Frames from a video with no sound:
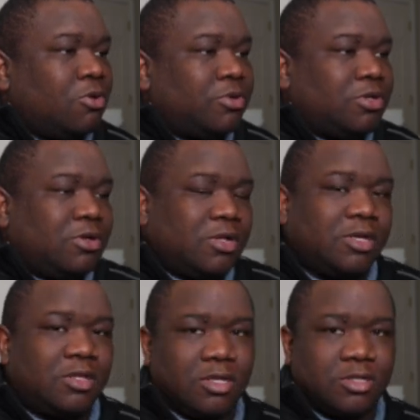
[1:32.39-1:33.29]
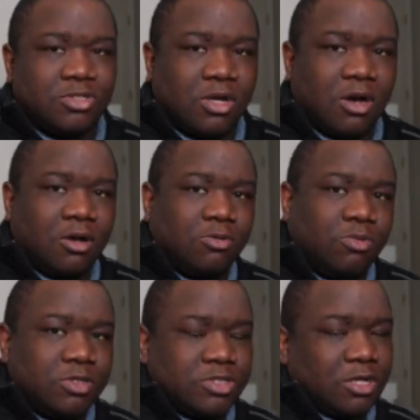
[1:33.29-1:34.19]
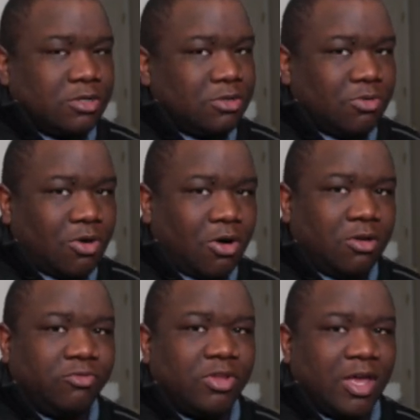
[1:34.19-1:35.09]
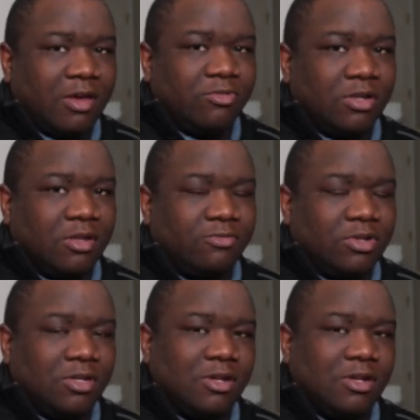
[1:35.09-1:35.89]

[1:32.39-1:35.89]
When you click this, ON1's going to do all of the heavy lifting